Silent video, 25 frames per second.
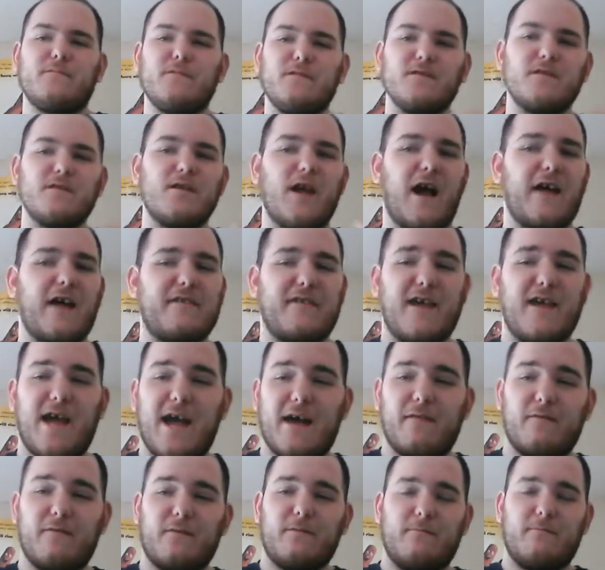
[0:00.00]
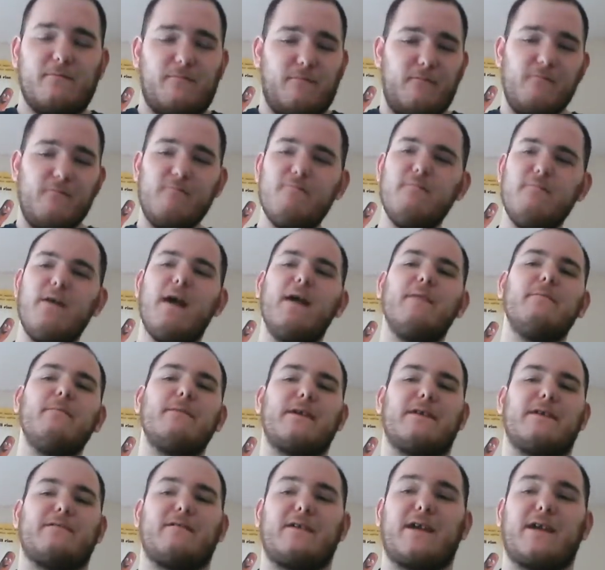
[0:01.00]
not to have him,
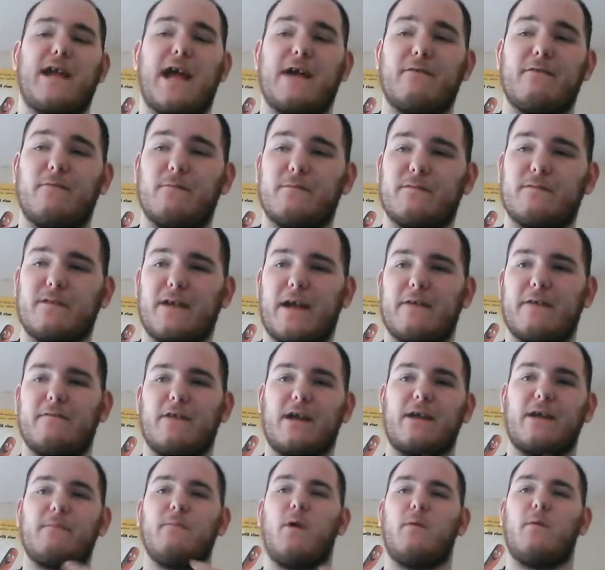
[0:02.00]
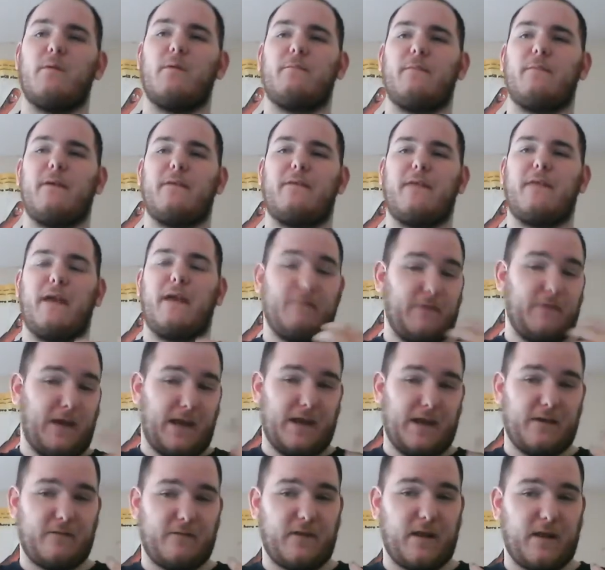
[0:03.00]
just have him to kind of like moment, but then when they
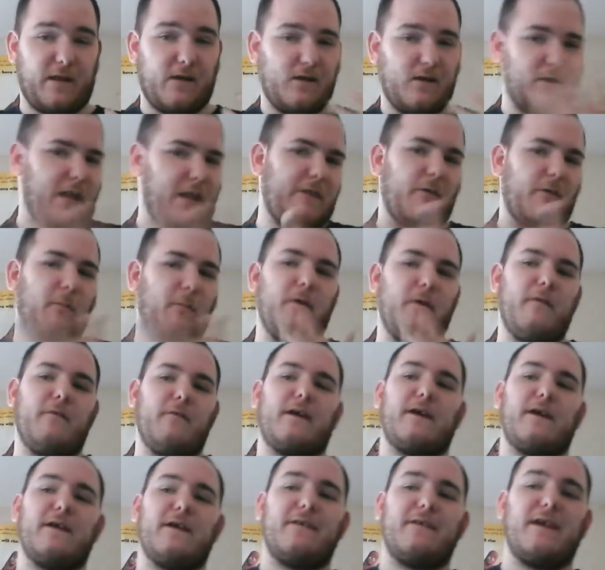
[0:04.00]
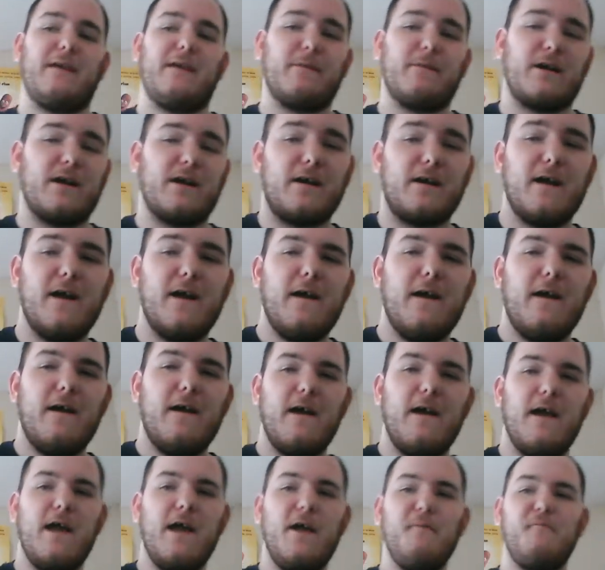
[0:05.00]
hear it, from, okay, we'll put it at the end, because
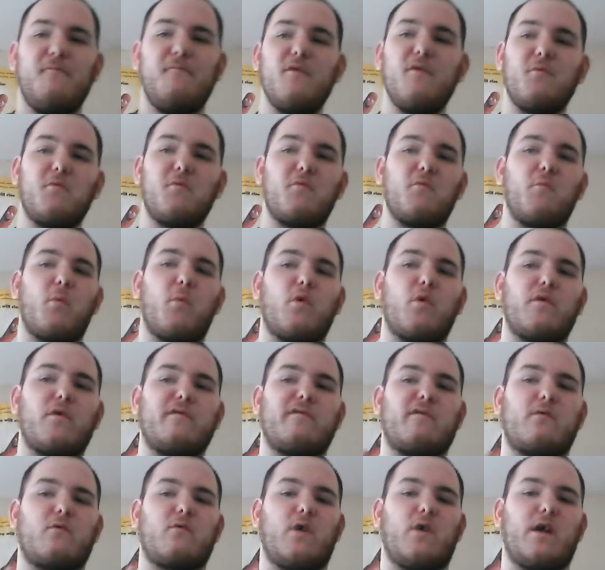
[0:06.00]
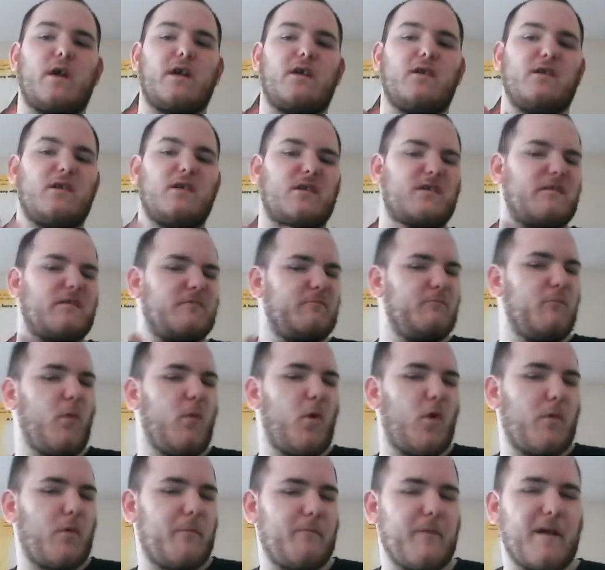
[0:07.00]
it feels more just like a
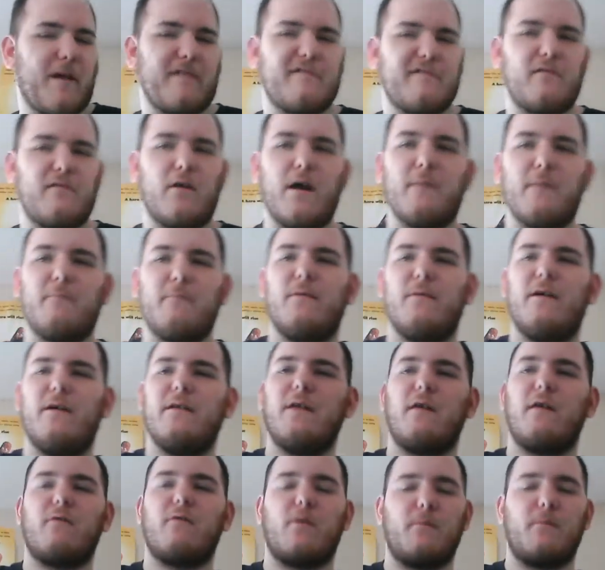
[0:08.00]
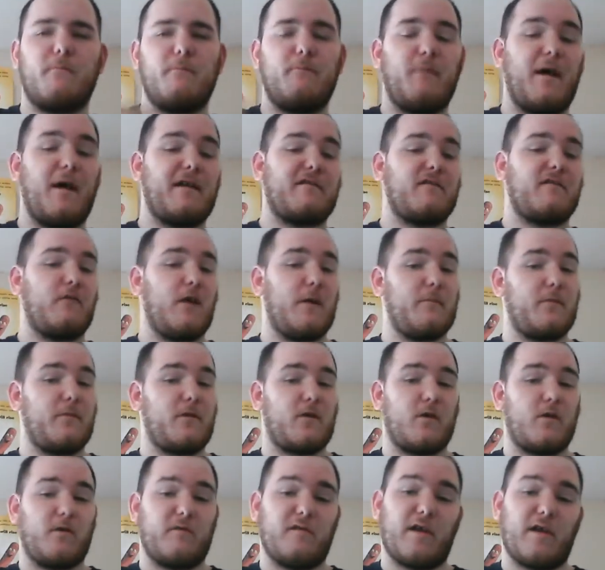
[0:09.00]
more special another special
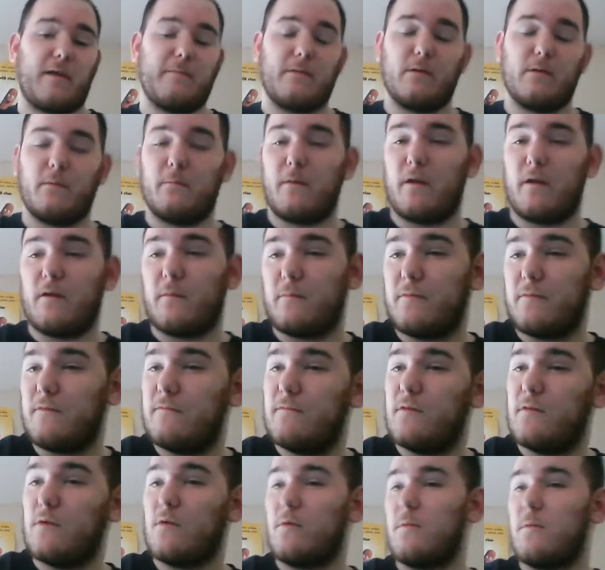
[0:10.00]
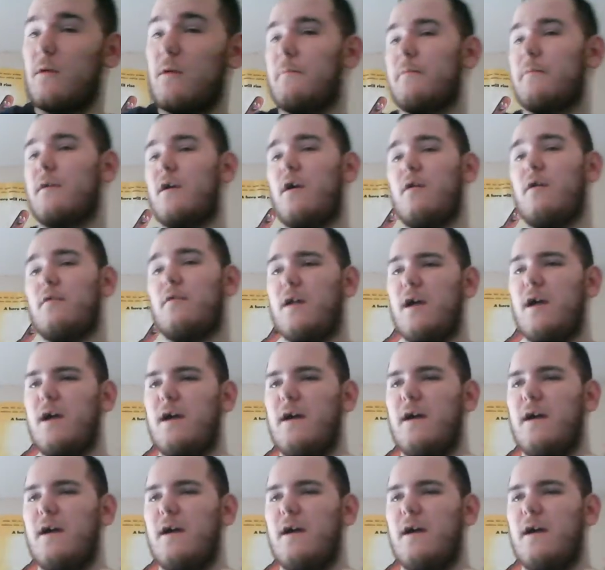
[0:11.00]
episode, I mean, a normal episode.